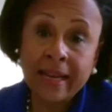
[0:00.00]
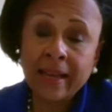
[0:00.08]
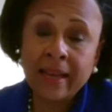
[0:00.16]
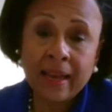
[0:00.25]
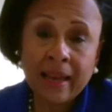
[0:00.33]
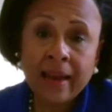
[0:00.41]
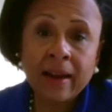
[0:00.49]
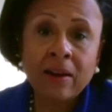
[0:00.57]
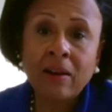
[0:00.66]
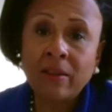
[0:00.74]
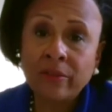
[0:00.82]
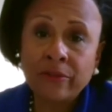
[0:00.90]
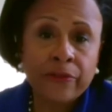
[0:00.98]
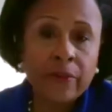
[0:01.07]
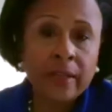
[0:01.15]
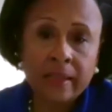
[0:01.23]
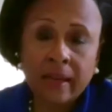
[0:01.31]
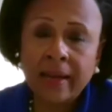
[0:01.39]
care on the
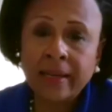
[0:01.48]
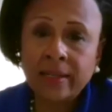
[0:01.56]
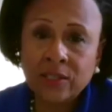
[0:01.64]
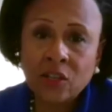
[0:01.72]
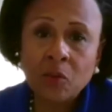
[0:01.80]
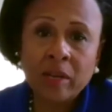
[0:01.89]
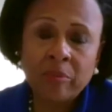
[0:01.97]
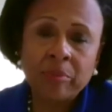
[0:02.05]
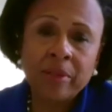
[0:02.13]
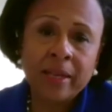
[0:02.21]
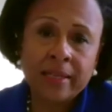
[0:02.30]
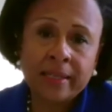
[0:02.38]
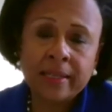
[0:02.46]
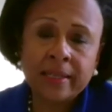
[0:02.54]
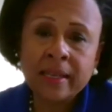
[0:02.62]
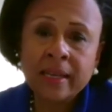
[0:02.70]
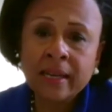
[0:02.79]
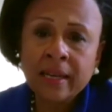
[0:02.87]
front line in so many
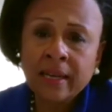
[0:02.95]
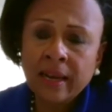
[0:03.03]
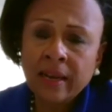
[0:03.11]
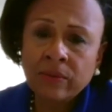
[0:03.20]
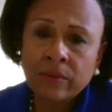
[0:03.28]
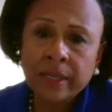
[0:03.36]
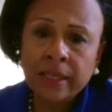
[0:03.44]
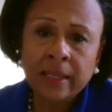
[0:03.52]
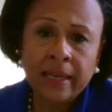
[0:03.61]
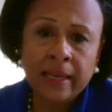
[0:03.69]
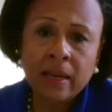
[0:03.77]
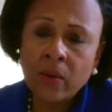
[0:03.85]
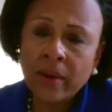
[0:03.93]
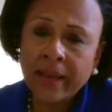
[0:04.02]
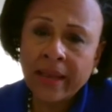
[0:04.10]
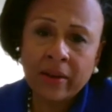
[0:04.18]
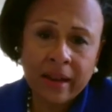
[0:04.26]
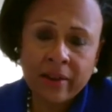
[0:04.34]
places and really going
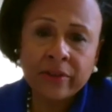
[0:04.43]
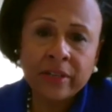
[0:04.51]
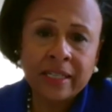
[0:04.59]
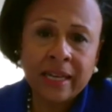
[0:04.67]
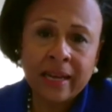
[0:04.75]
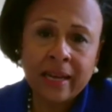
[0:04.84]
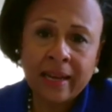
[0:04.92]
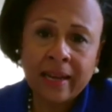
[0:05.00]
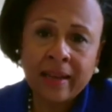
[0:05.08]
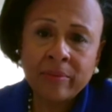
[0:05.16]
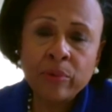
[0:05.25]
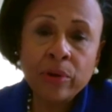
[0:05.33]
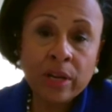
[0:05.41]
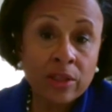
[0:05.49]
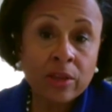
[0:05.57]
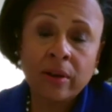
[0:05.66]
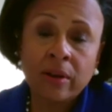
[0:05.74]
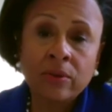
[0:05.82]
out every day and putting
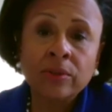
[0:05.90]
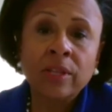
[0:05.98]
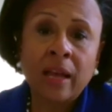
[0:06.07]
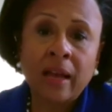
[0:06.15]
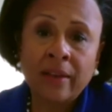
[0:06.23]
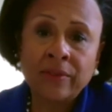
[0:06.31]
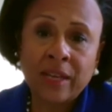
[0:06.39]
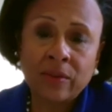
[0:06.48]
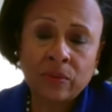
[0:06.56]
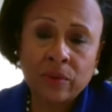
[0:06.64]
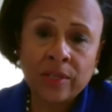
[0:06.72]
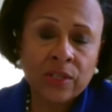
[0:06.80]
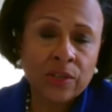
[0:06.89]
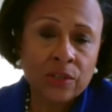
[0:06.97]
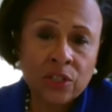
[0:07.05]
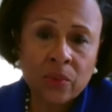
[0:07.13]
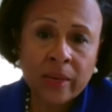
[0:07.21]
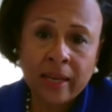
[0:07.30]
their own lives at risk and
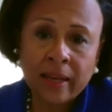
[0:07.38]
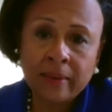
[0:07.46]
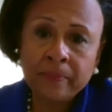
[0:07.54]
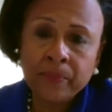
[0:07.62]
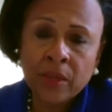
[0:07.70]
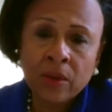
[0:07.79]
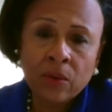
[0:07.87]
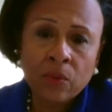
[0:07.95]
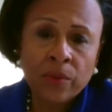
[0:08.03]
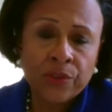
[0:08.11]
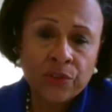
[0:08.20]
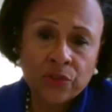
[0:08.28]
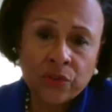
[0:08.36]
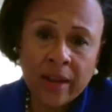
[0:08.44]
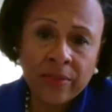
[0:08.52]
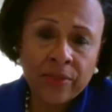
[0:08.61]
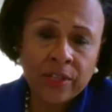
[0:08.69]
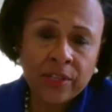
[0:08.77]
doing it with
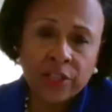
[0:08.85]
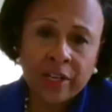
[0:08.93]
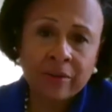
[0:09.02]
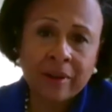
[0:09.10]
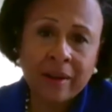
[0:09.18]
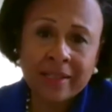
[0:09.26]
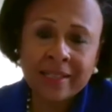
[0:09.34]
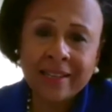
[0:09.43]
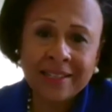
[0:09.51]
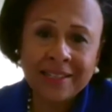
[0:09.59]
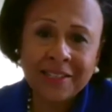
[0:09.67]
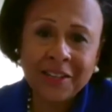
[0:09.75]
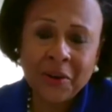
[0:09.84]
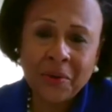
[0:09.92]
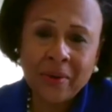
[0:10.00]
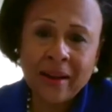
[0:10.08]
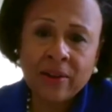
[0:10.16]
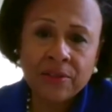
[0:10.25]
strength and generosity.
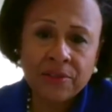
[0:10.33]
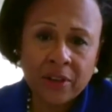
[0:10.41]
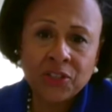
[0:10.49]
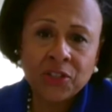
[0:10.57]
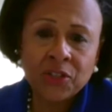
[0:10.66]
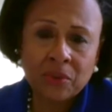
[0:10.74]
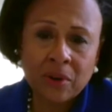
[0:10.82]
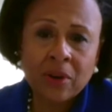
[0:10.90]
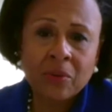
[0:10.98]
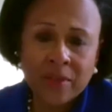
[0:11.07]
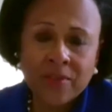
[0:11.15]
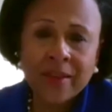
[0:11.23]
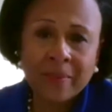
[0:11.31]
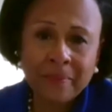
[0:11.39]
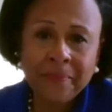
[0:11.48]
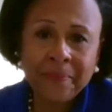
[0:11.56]
So our thoughts are with them.